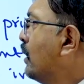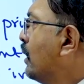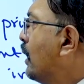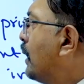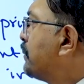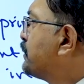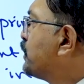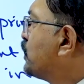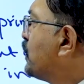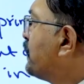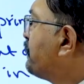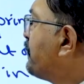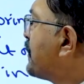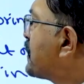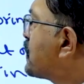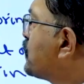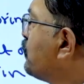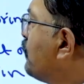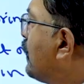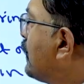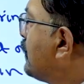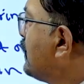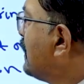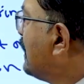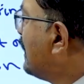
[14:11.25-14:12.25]
Observe the first
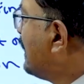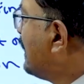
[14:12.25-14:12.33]
one.